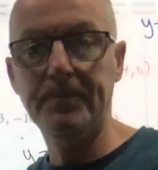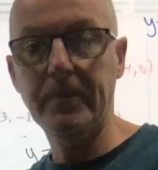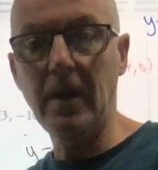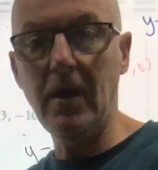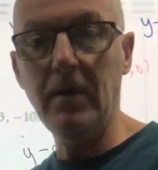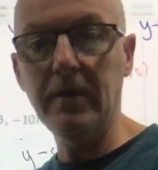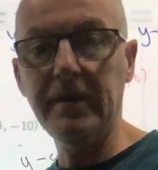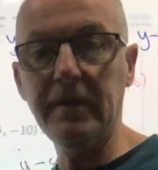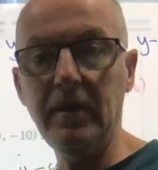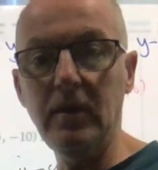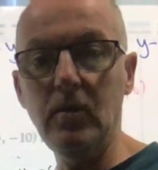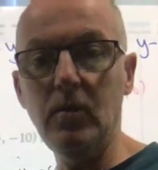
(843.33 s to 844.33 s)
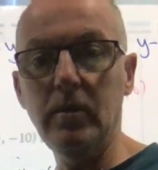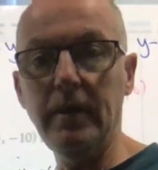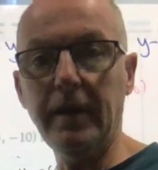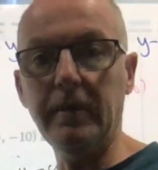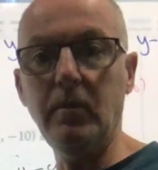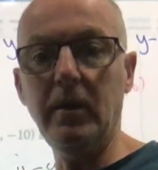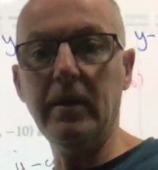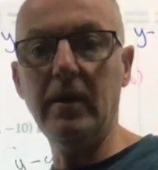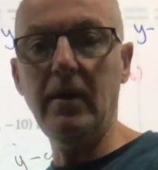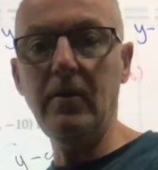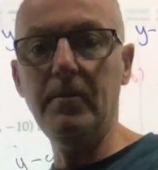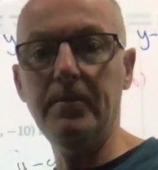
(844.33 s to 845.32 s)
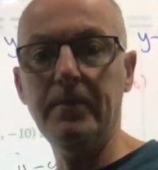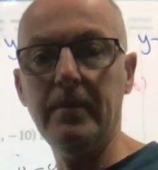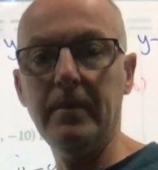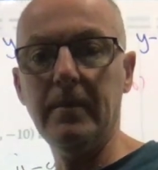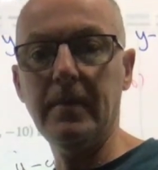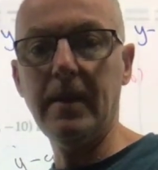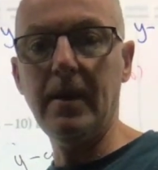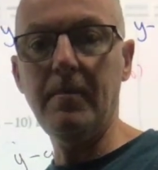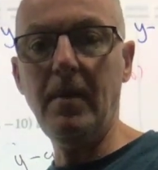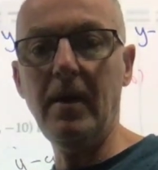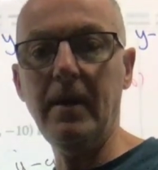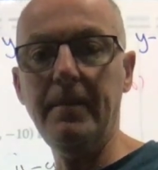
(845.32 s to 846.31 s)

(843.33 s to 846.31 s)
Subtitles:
I'll see you next week, I hope. Okay, bye.